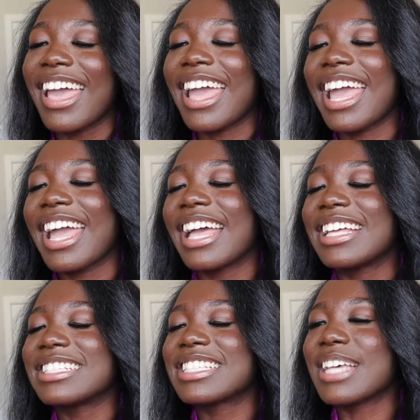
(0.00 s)

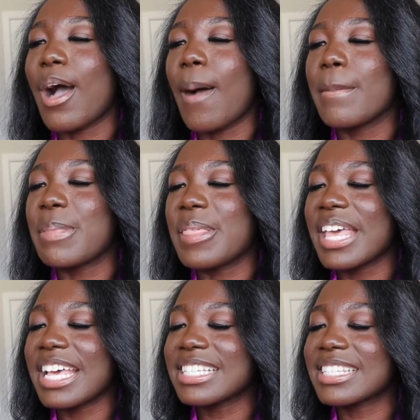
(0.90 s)
and um,
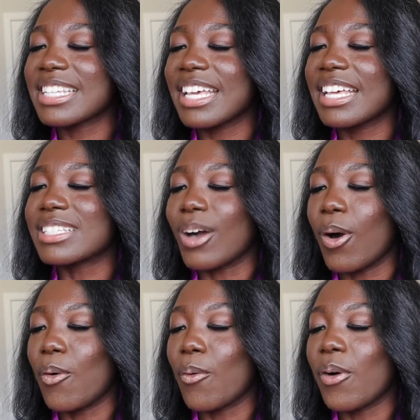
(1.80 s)
this is
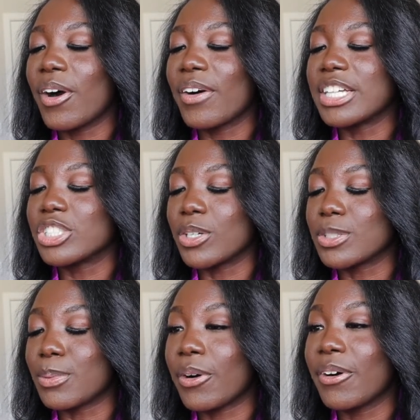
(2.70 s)
oat oil and jojoba